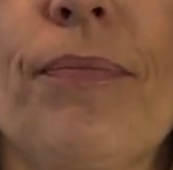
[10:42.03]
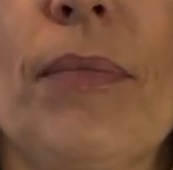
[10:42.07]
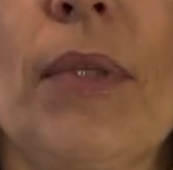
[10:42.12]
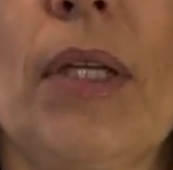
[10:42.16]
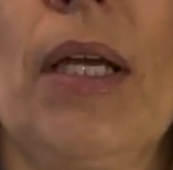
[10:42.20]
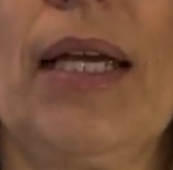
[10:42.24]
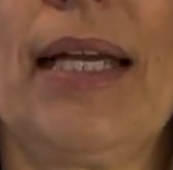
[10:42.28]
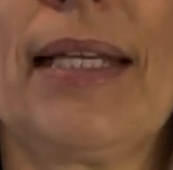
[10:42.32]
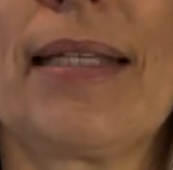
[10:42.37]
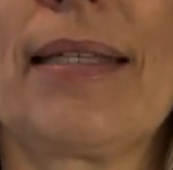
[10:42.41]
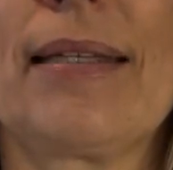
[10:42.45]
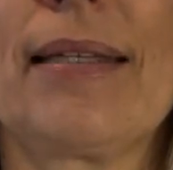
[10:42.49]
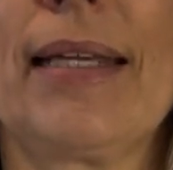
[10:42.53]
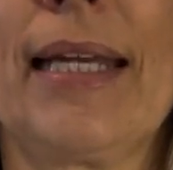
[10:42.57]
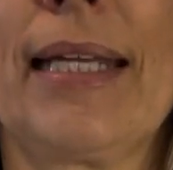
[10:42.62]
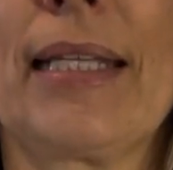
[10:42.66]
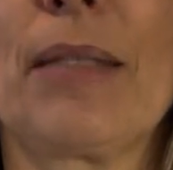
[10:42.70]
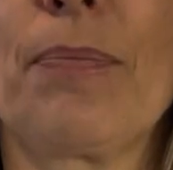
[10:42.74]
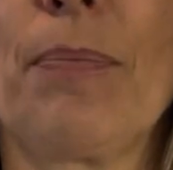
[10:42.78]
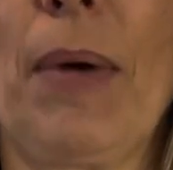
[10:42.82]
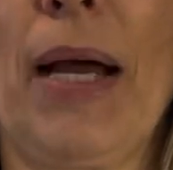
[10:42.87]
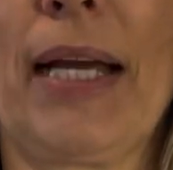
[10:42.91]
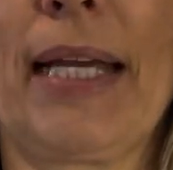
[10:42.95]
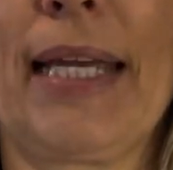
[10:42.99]

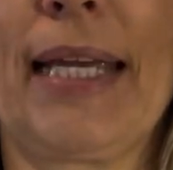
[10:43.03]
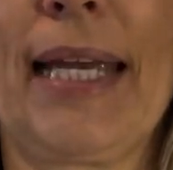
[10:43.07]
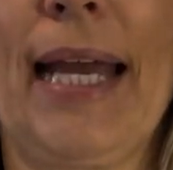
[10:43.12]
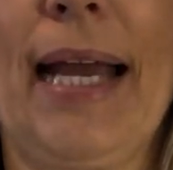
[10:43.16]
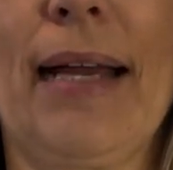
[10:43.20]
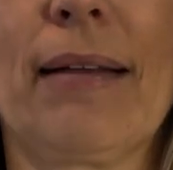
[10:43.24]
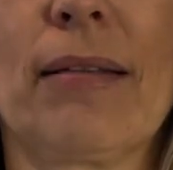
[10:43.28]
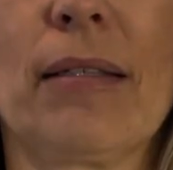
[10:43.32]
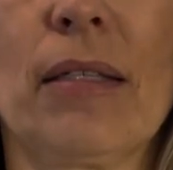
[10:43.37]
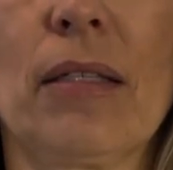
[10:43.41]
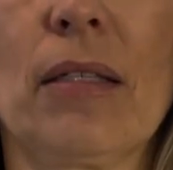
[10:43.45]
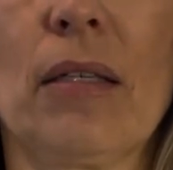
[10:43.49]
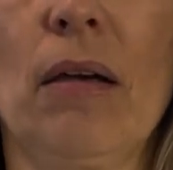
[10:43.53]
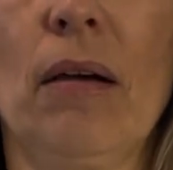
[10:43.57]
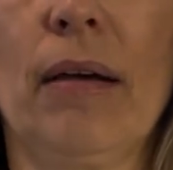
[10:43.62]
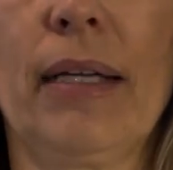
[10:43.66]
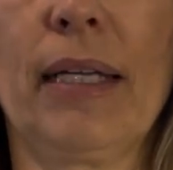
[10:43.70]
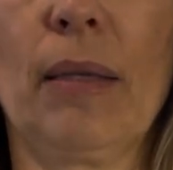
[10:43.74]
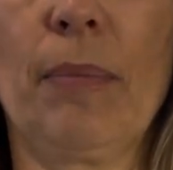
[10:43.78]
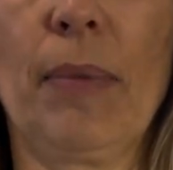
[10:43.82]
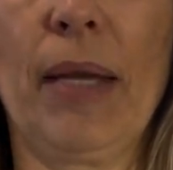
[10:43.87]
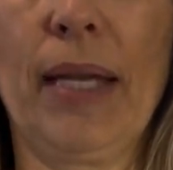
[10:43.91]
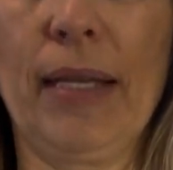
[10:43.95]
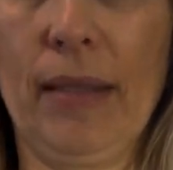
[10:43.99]
it's bagging out a
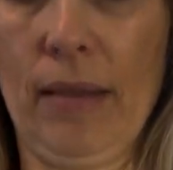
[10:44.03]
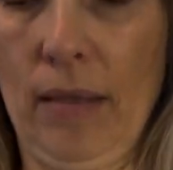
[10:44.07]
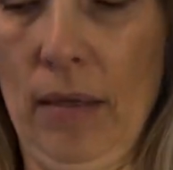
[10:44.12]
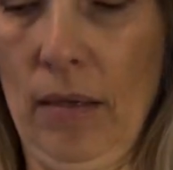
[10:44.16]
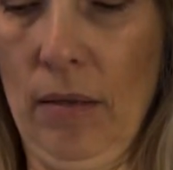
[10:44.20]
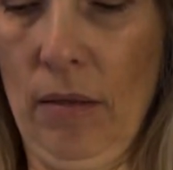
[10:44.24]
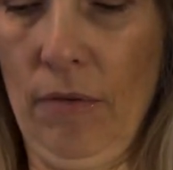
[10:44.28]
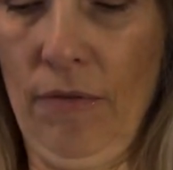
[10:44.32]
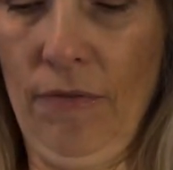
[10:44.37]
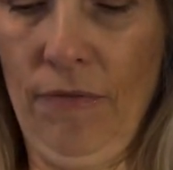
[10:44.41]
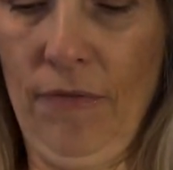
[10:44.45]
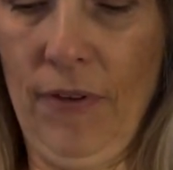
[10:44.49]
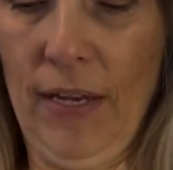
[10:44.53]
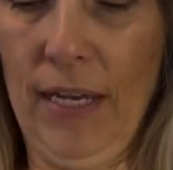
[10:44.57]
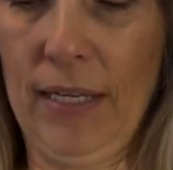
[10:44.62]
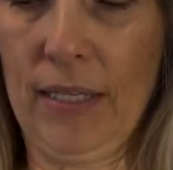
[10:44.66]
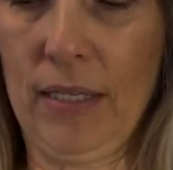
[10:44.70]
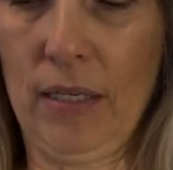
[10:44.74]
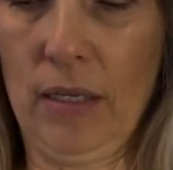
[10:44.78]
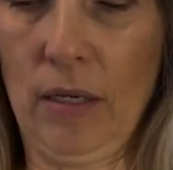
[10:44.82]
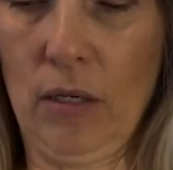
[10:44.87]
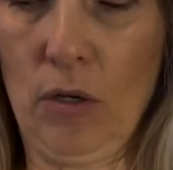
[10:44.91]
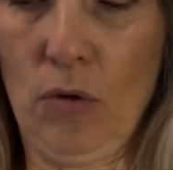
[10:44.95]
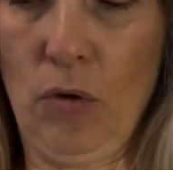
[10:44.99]
tiny bit. The
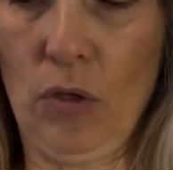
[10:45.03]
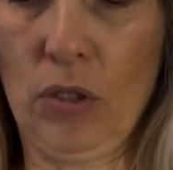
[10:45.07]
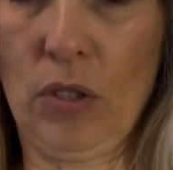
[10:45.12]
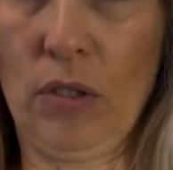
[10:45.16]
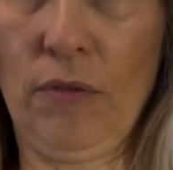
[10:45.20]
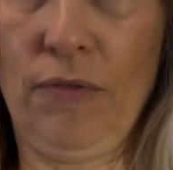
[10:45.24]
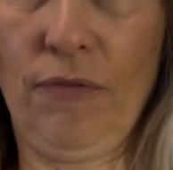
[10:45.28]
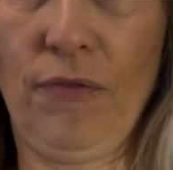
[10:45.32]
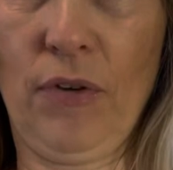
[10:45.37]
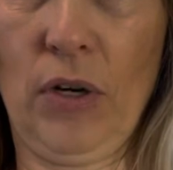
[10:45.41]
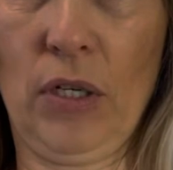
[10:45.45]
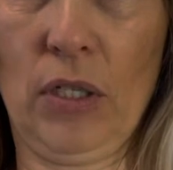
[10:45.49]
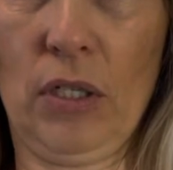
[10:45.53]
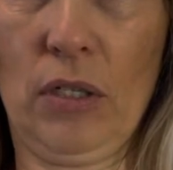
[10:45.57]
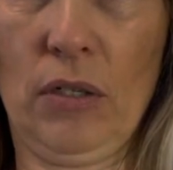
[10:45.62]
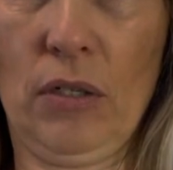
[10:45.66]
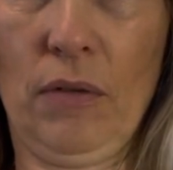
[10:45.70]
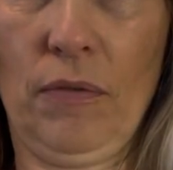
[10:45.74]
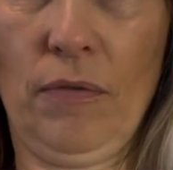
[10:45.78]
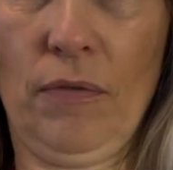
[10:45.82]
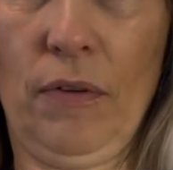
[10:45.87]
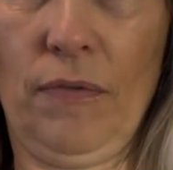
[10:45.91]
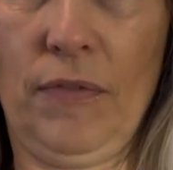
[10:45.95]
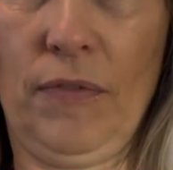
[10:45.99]
fit across the front
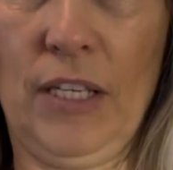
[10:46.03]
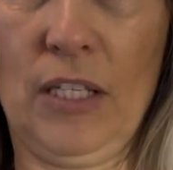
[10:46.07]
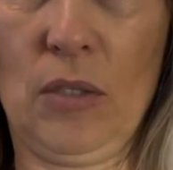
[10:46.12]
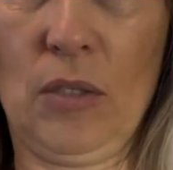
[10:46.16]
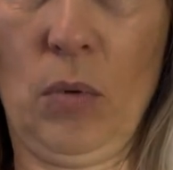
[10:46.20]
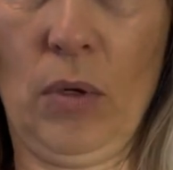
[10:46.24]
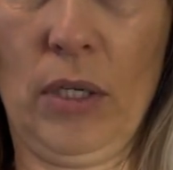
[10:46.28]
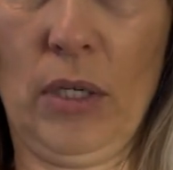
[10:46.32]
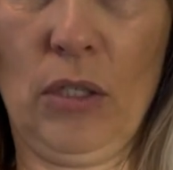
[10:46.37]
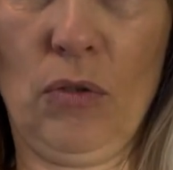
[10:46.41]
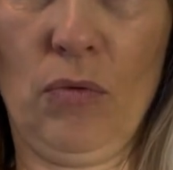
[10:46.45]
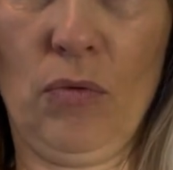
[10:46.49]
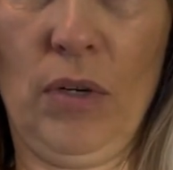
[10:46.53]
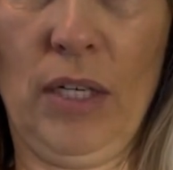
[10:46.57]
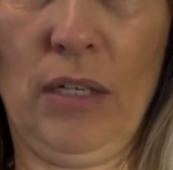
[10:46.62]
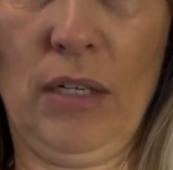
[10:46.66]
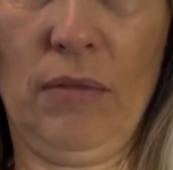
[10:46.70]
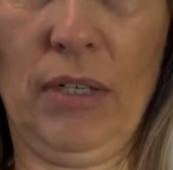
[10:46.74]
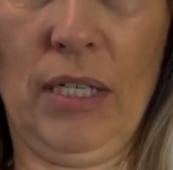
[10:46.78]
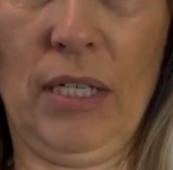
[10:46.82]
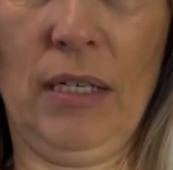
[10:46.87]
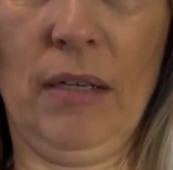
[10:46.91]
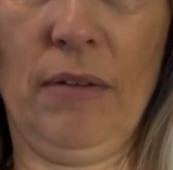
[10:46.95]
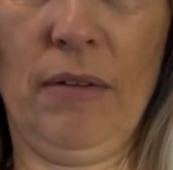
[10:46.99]
of this one is
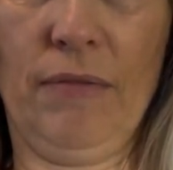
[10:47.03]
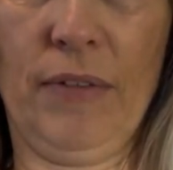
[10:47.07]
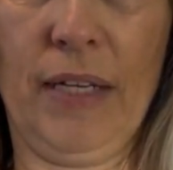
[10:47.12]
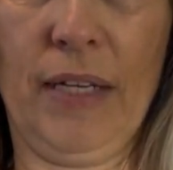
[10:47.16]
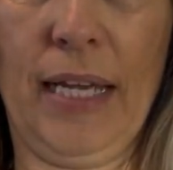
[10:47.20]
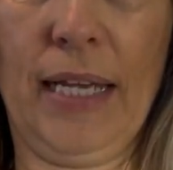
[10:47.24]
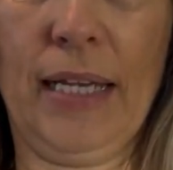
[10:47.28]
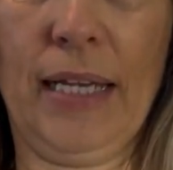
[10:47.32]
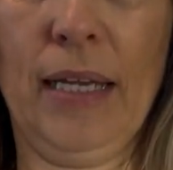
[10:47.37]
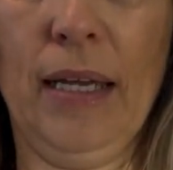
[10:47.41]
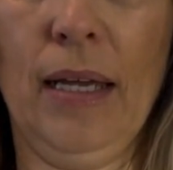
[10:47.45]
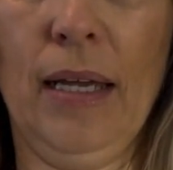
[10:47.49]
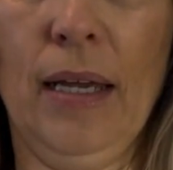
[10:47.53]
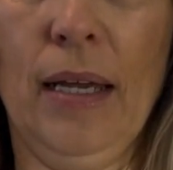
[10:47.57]
really lovely.